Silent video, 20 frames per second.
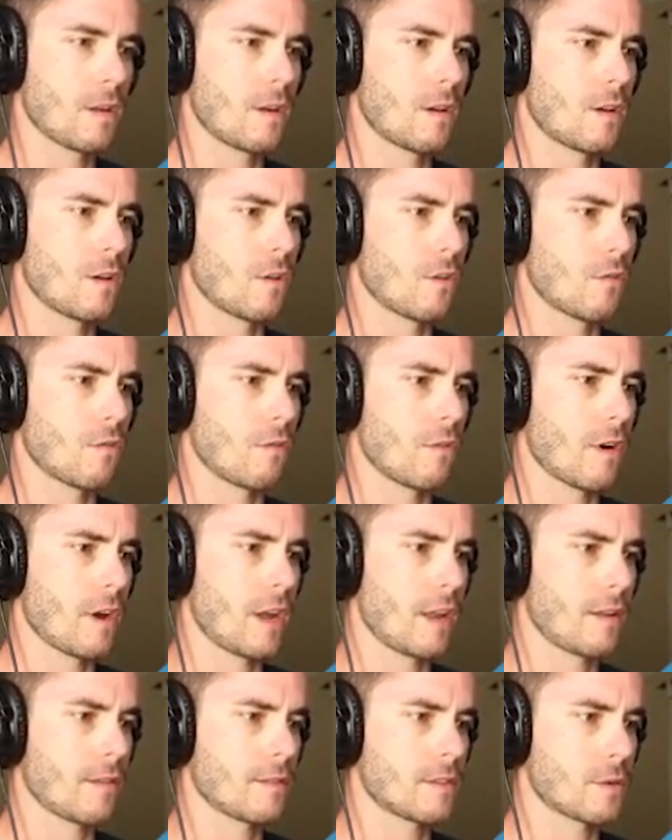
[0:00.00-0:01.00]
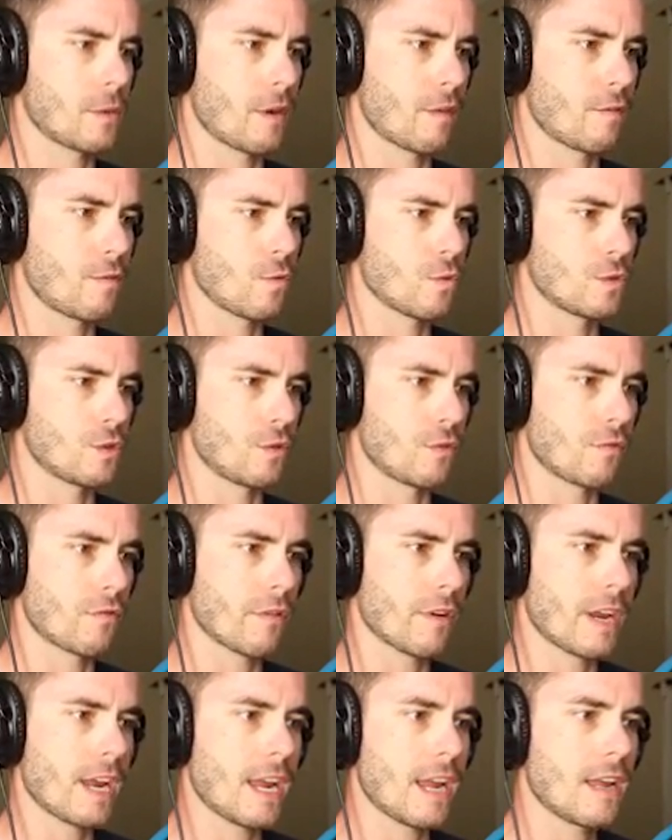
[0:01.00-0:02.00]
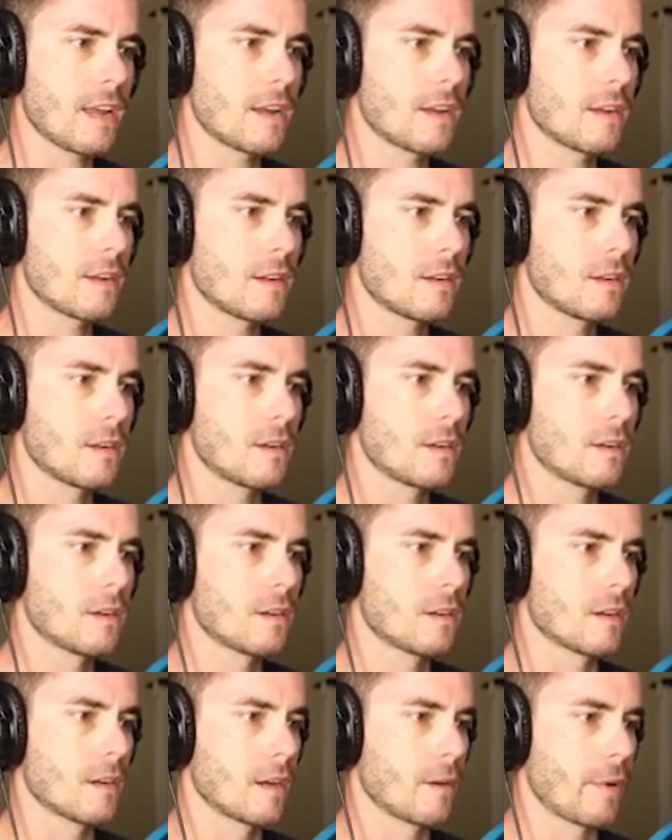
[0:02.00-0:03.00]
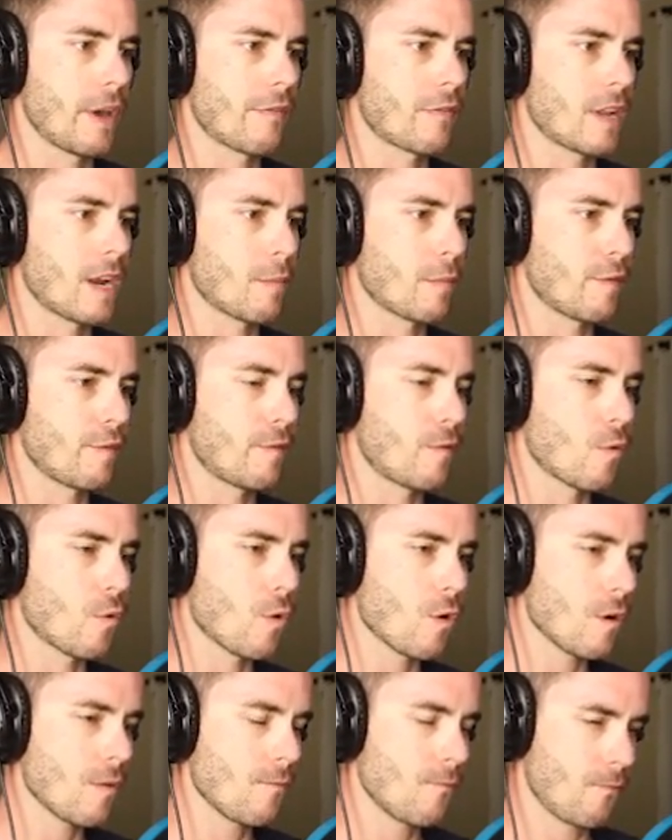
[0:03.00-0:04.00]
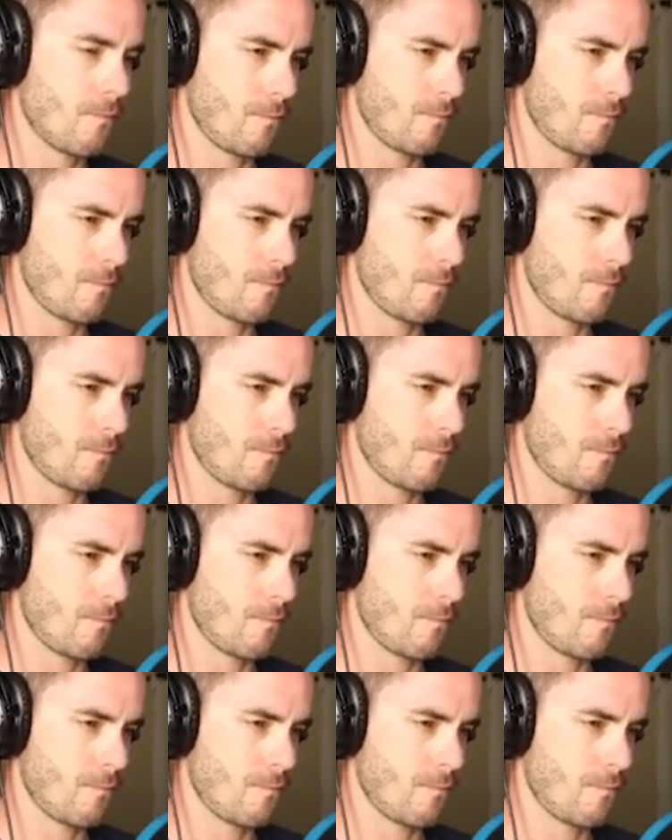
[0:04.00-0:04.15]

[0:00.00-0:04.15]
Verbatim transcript: Okay. All right, so we have four, two, three. Uh, we have the number four.